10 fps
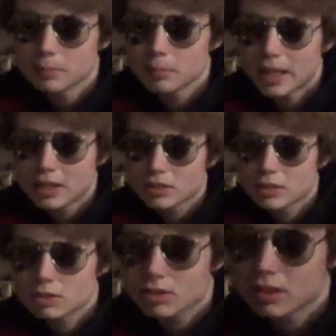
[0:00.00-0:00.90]
make
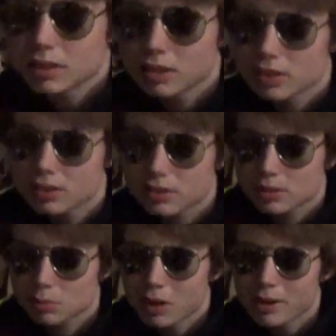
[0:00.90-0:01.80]
sure you
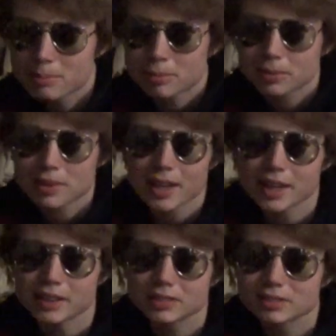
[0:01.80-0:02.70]
swipe right.